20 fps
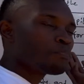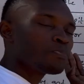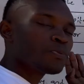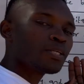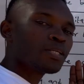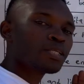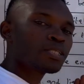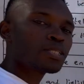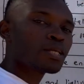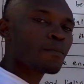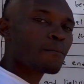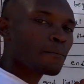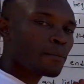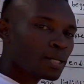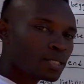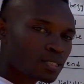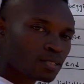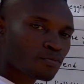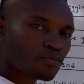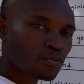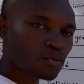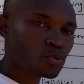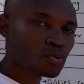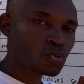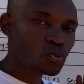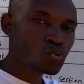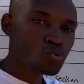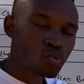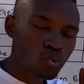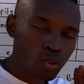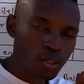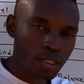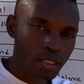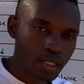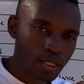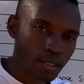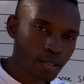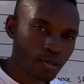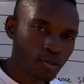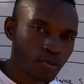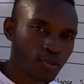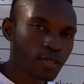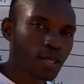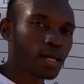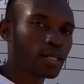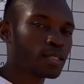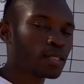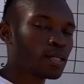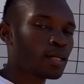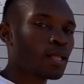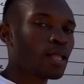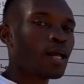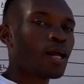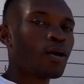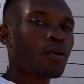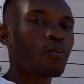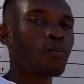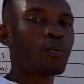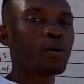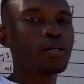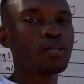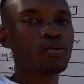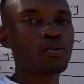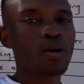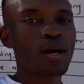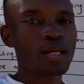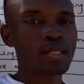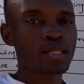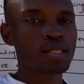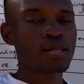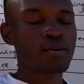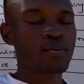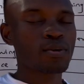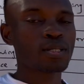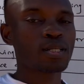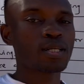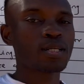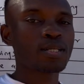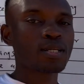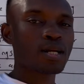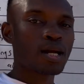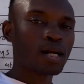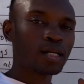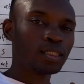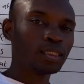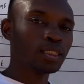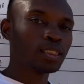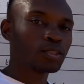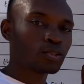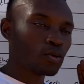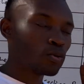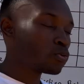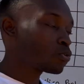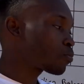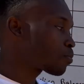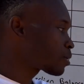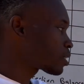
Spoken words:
it's a must for you to know it, so that when you answer the question, it's going to be